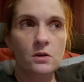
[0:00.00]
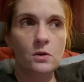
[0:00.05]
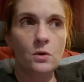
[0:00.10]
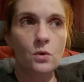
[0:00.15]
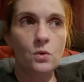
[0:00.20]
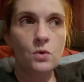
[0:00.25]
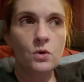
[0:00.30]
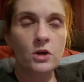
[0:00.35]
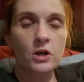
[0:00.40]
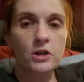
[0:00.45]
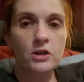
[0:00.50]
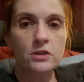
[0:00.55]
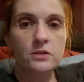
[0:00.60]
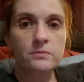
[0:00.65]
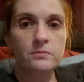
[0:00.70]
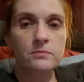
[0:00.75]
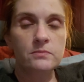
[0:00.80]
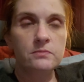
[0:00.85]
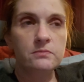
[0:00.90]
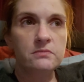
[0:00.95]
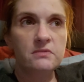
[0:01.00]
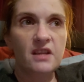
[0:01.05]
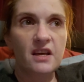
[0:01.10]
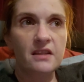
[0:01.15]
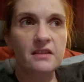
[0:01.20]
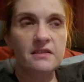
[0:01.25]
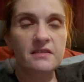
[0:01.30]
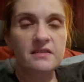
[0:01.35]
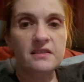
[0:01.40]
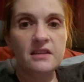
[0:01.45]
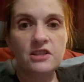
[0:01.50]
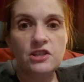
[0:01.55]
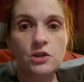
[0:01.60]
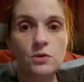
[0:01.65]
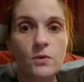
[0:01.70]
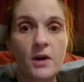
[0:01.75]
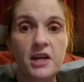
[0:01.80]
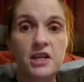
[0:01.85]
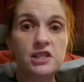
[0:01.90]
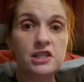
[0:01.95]
or that the
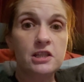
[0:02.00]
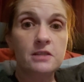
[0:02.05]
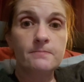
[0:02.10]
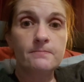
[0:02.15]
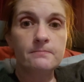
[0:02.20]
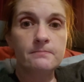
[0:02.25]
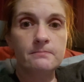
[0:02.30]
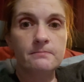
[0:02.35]
situation